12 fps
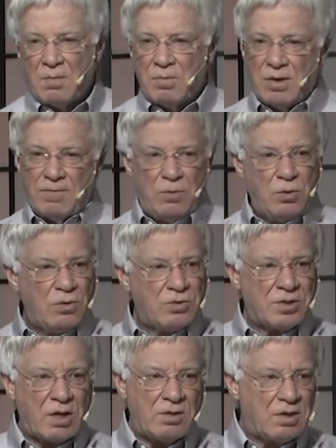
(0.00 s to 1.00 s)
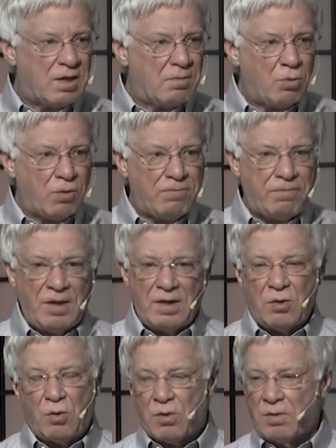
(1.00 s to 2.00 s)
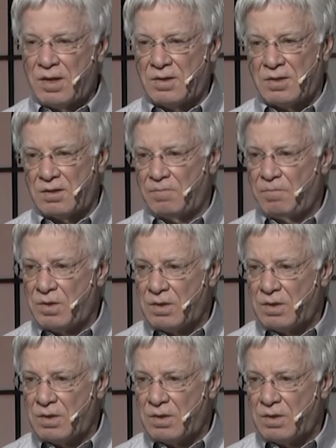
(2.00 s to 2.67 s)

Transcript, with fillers: But if you don't start to get more feeling oriented,